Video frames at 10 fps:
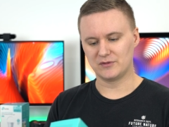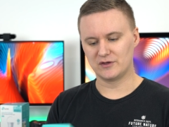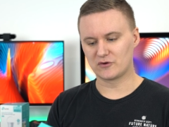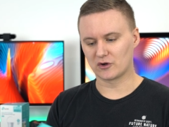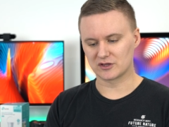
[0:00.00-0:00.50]

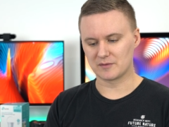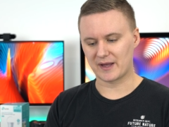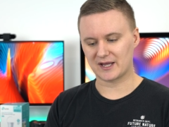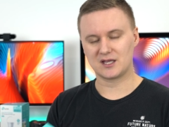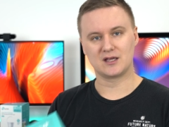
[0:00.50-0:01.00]
You've got on the
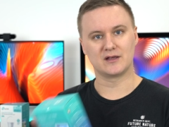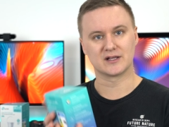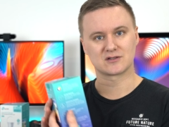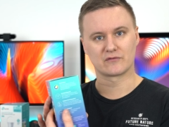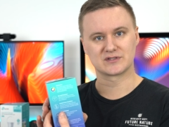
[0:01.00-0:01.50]
back here,
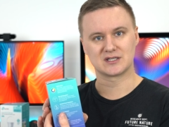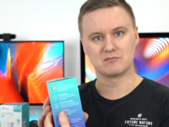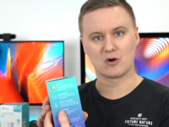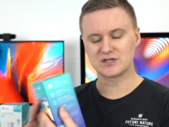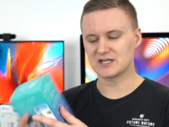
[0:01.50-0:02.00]
it's obviously
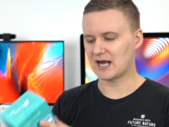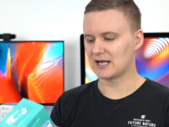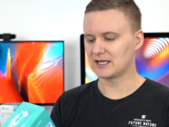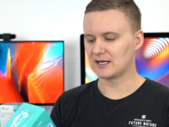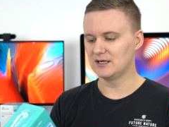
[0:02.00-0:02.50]

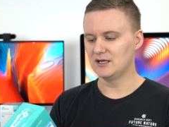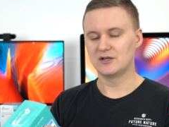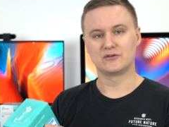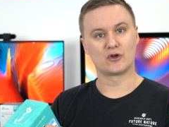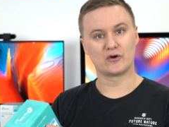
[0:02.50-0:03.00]
multicolour,
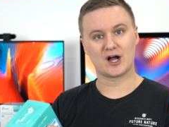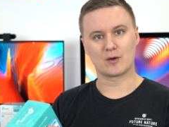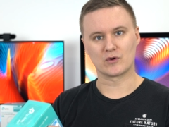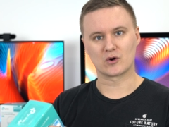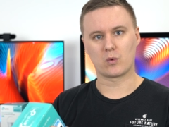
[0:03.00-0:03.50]
no
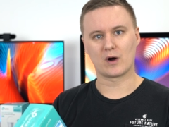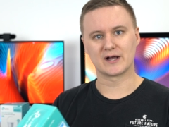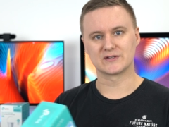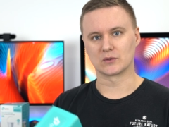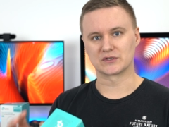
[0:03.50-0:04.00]
hub
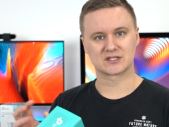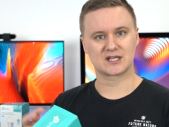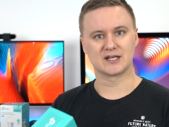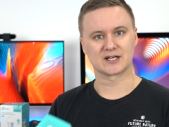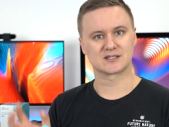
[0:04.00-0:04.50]
required, so it just
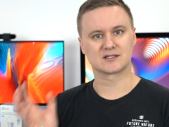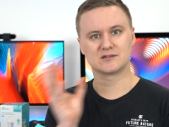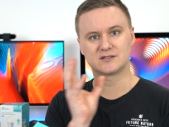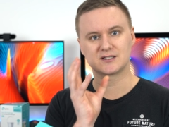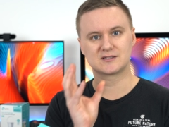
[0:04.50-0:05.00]
connects
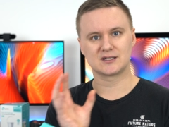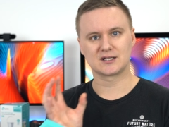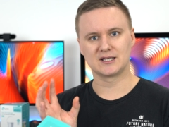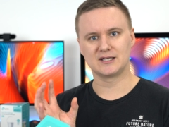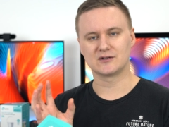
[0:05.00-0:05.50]

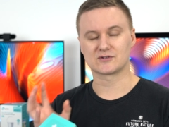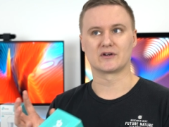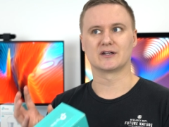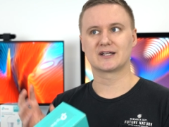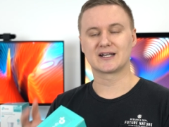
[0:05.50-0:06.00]

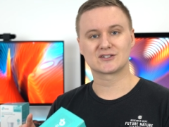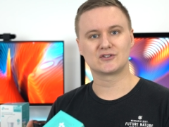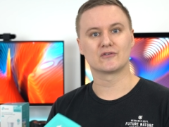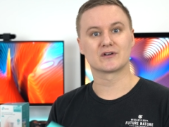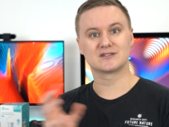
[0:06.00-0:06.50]
connects
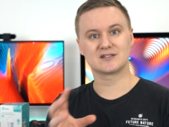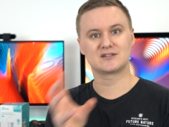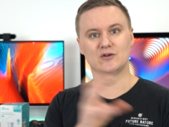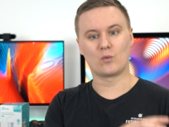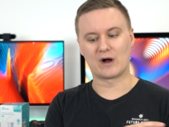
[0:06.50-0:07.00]
to your
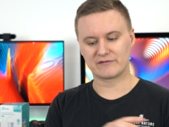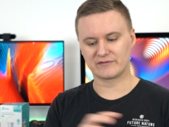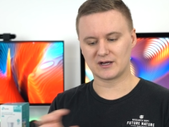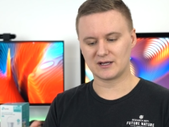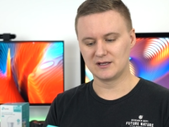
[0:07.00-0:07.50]
existing
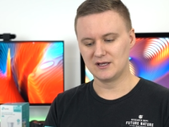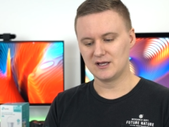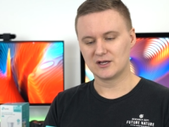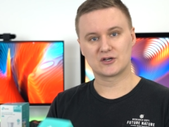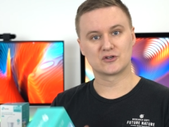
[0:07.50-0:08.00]
Wi-Fi.
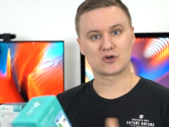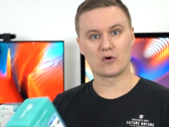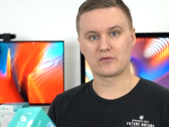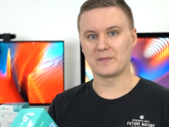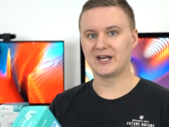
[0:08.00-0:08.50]
Control
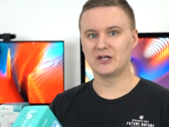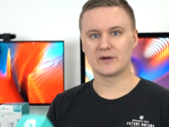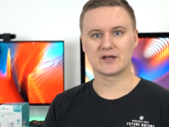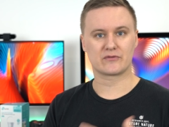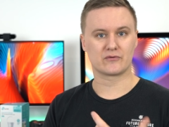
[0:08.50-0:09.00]
from
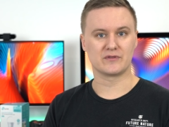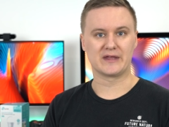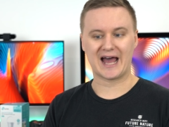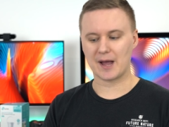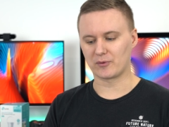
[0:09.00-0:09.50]
anywhere through
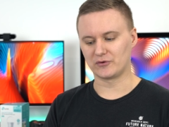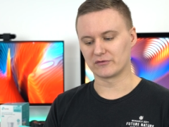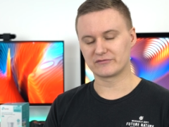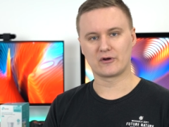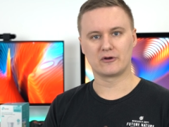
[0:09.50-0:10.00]
the app on your
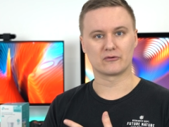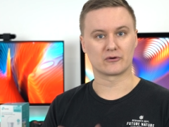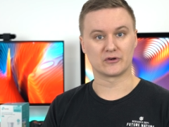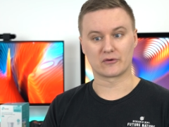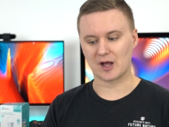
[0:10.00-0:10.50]
phone or
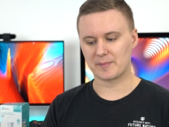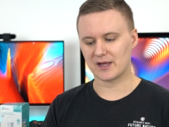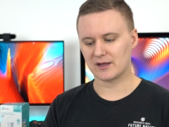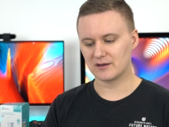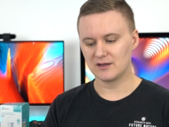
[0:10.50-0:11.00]
on your
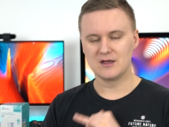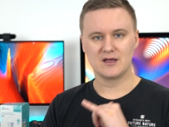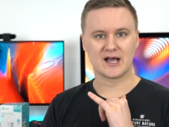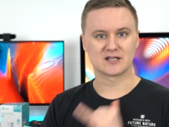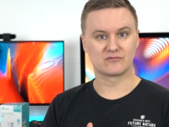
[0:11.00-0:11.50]
iPad.
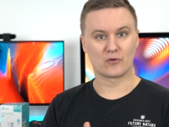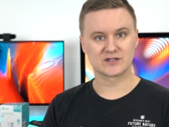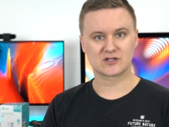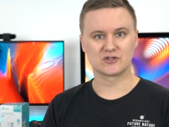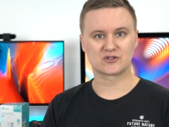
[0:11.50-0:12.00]
Has
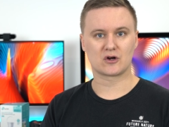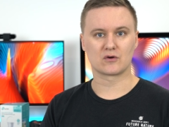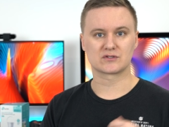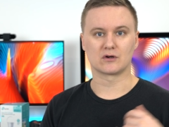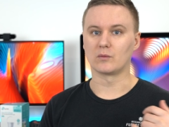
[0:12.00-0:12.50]
voice
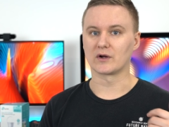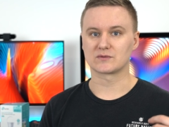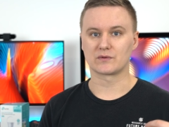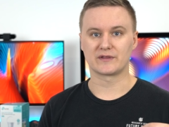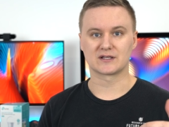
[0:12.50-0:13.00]
control, so it works
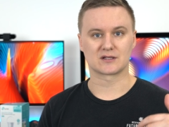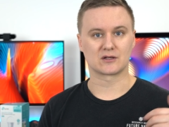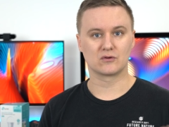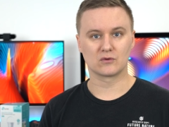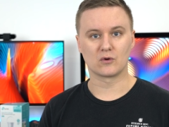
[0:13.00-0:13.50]
with things
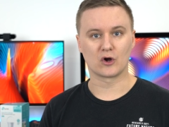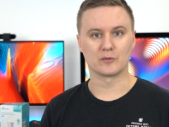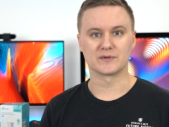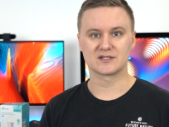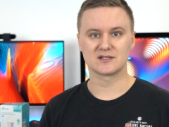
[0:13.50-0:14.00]
like Google
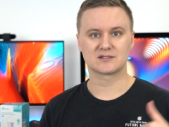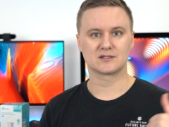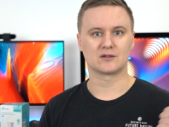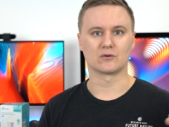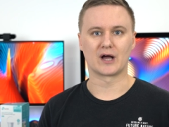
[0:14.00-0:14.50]
Home
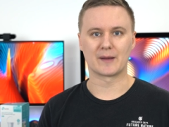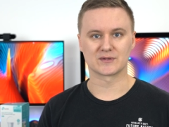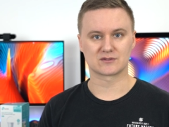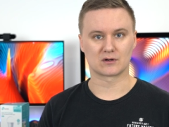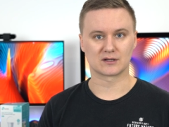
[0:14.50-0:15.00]
Assistant or Amazon